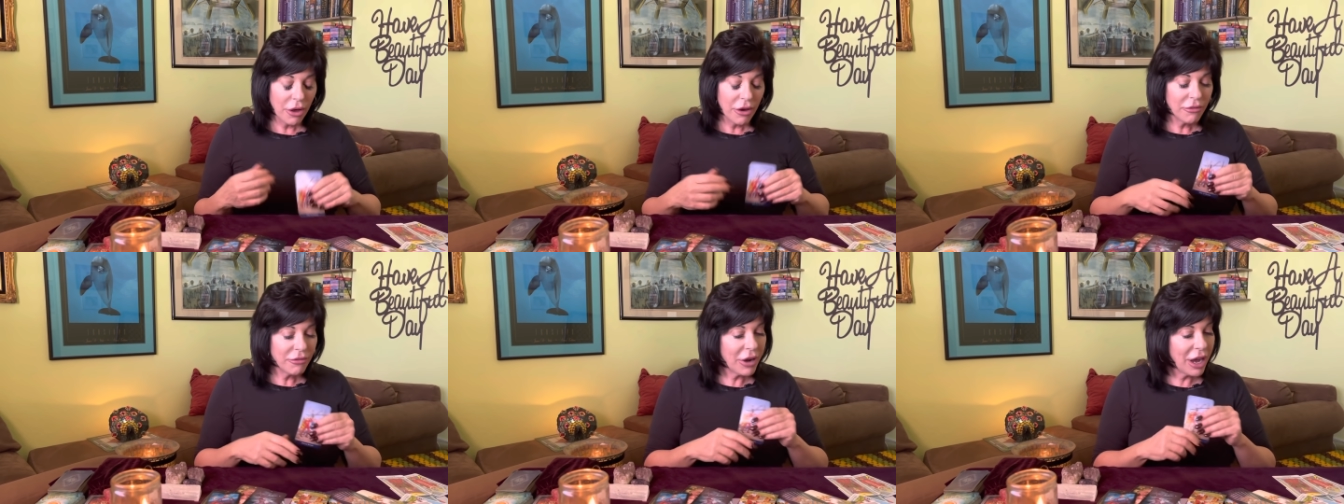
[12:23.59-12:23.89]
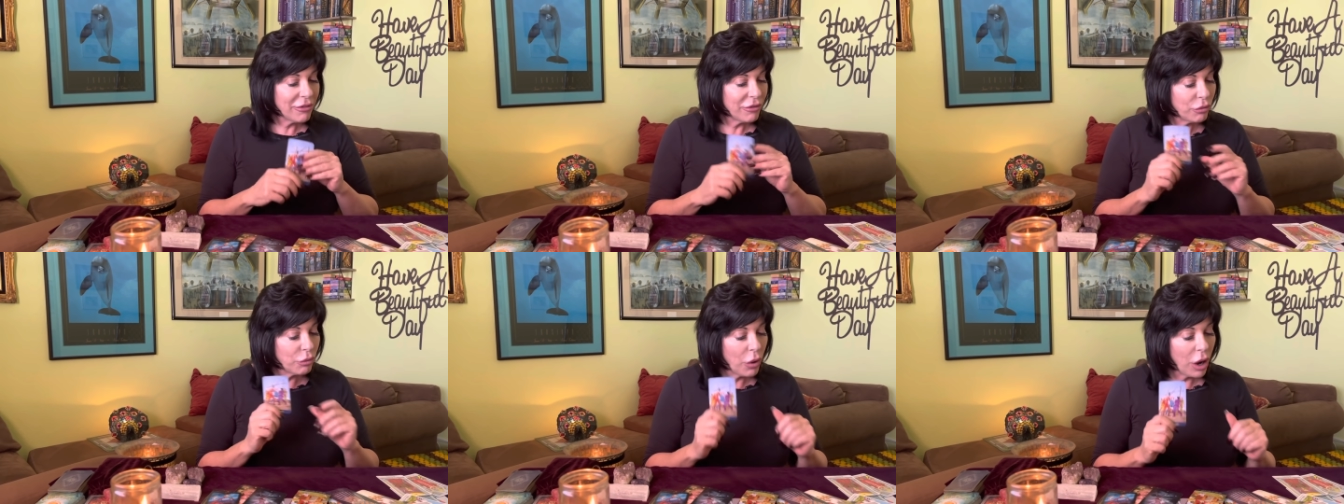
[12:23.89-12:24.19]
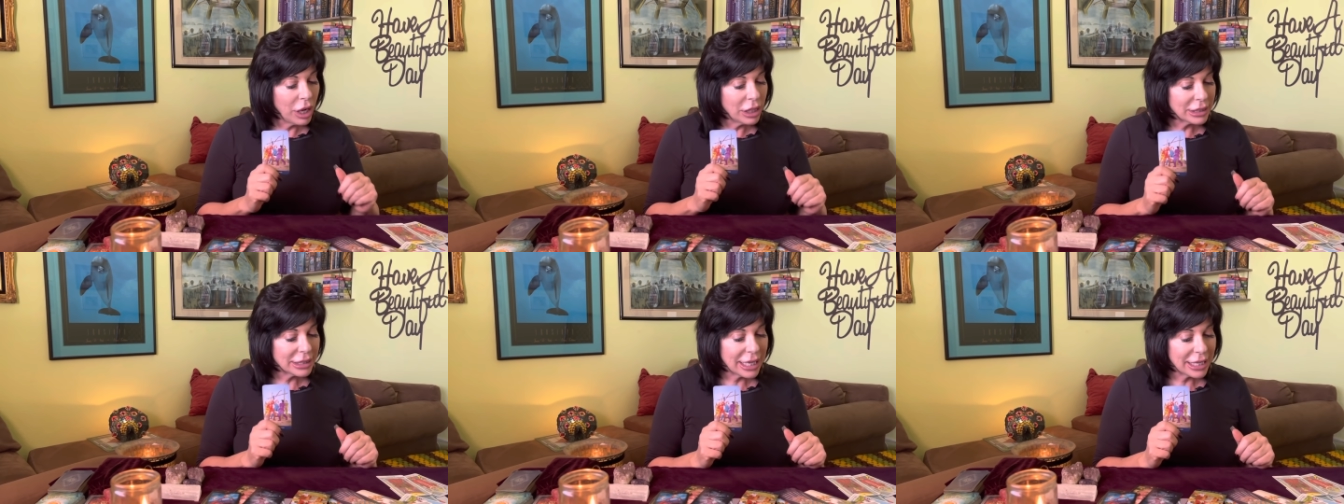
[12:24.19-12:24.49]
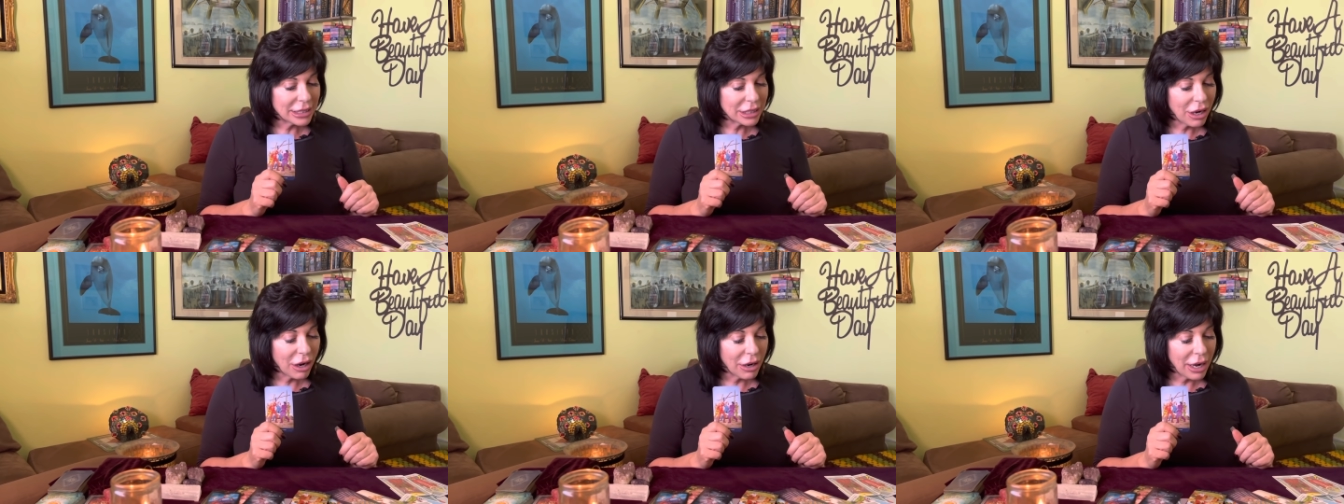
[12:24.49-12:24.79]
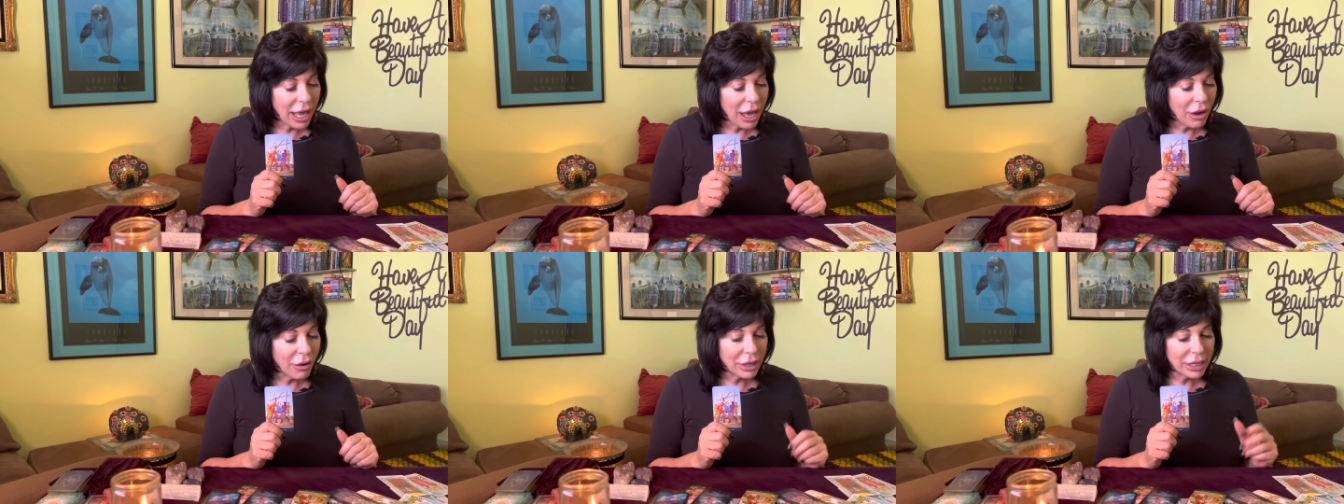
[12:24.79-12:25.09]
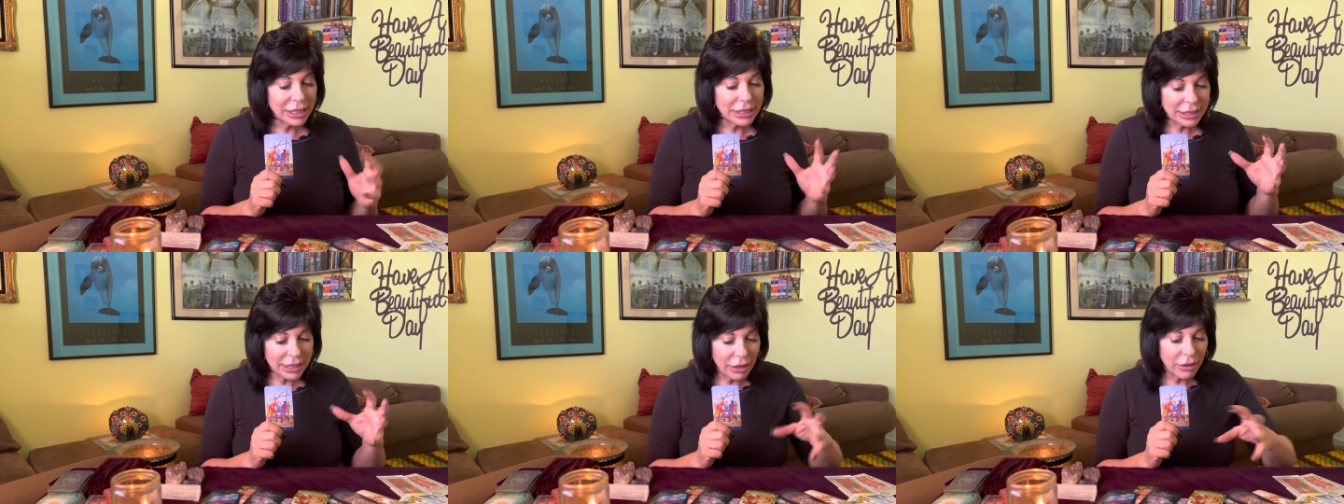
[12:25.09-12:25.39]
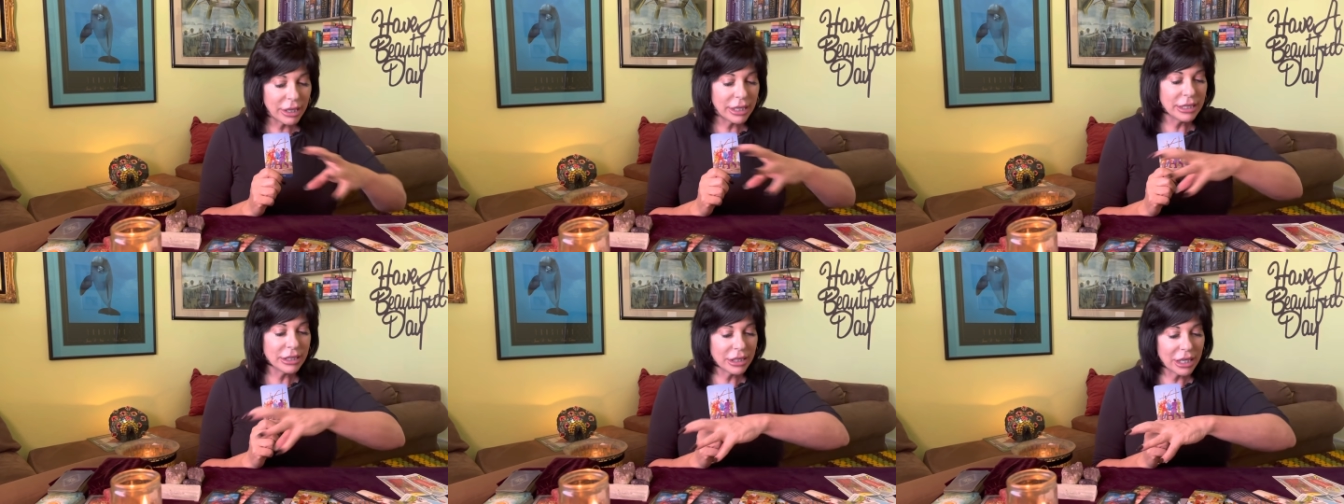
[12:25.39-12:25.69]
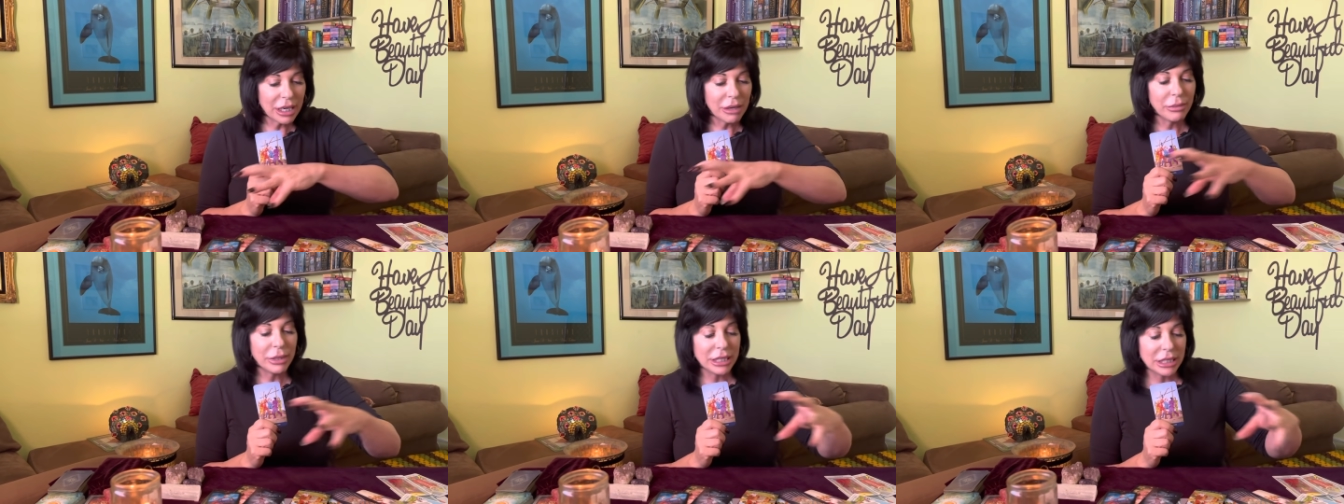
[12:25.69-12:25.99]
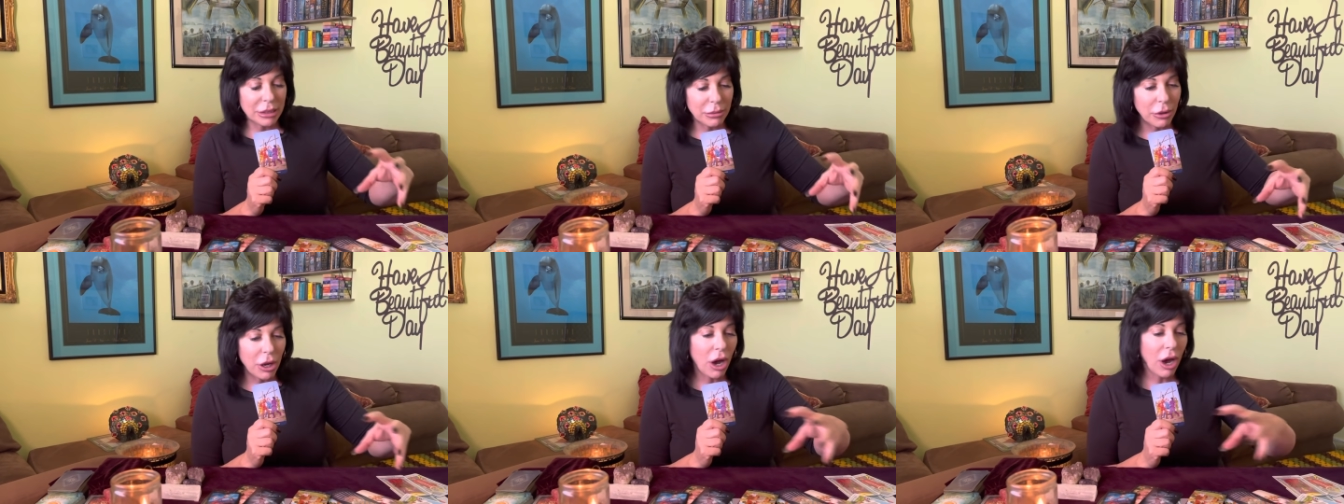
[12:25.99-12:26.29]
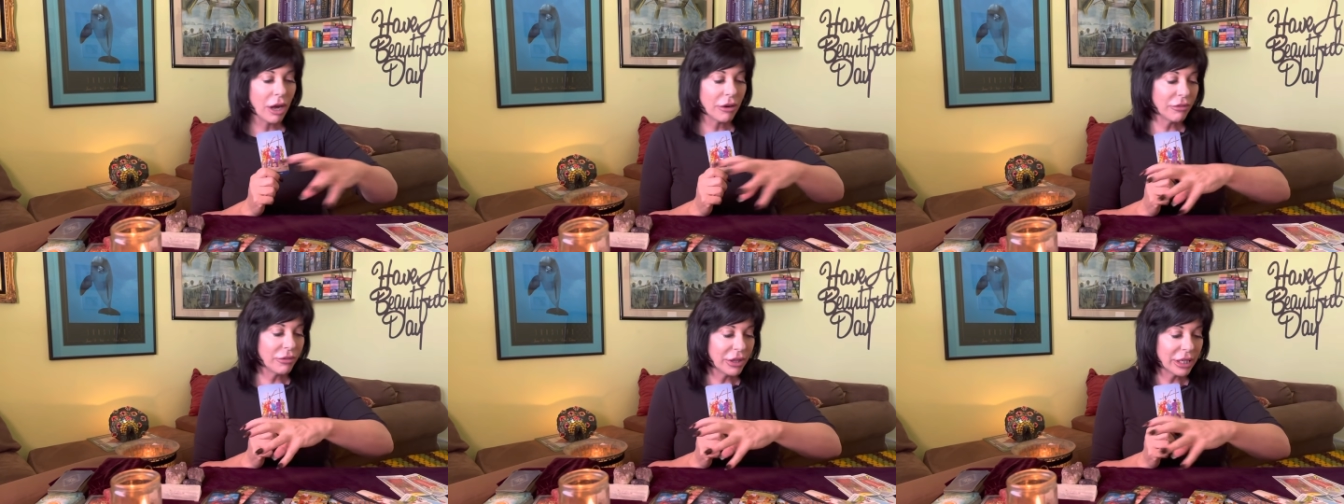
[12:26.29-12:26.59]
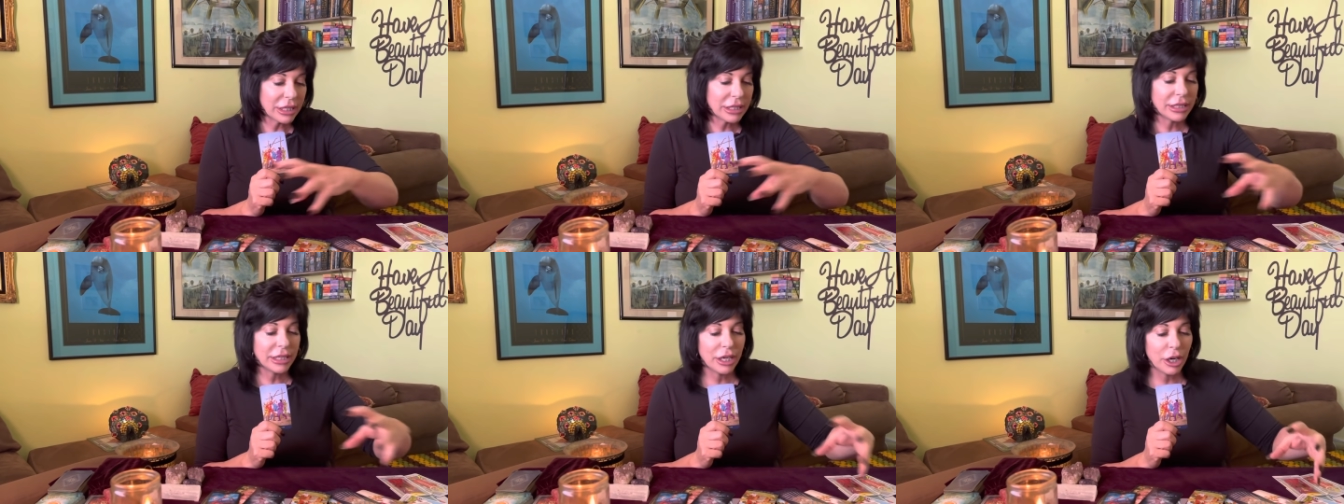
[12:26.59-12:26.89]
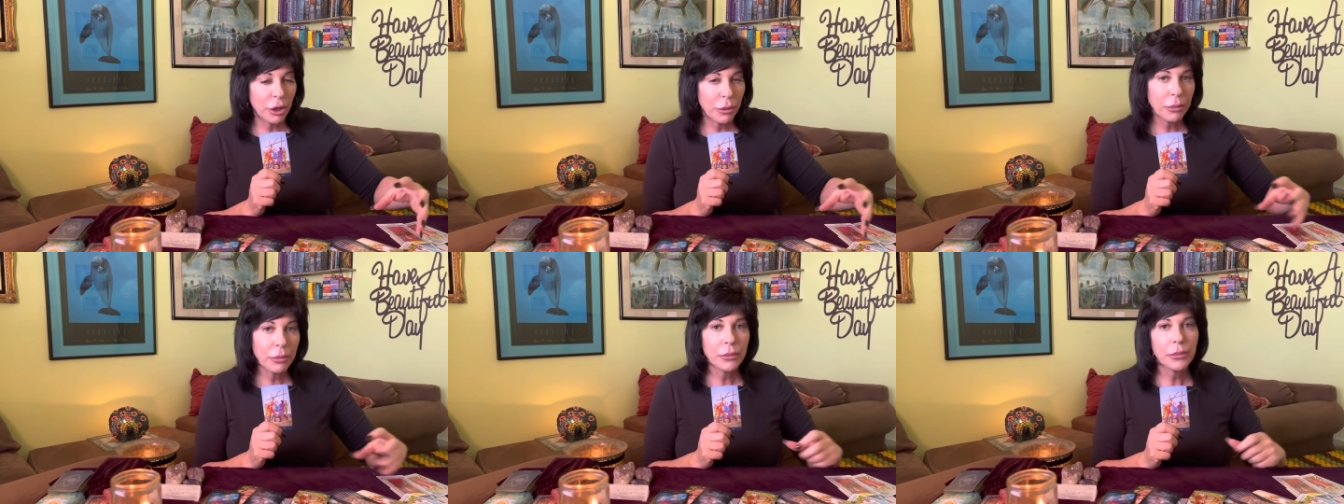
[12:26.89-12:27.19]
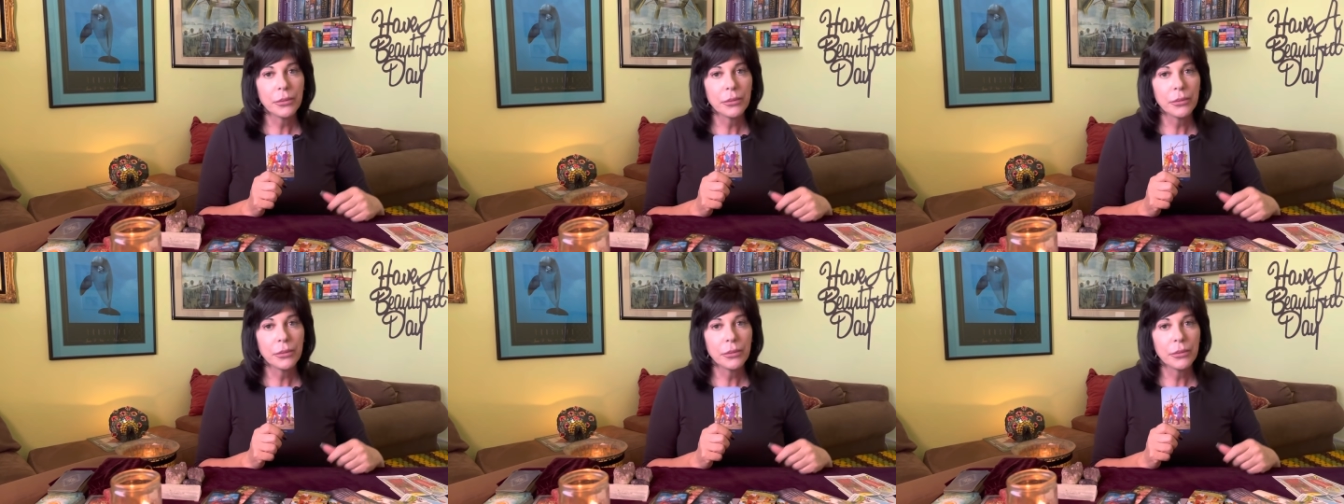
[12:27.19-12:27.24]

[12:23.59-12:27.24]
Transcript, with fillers: Five of Wands, last card out, is there is going to be some conflicts here.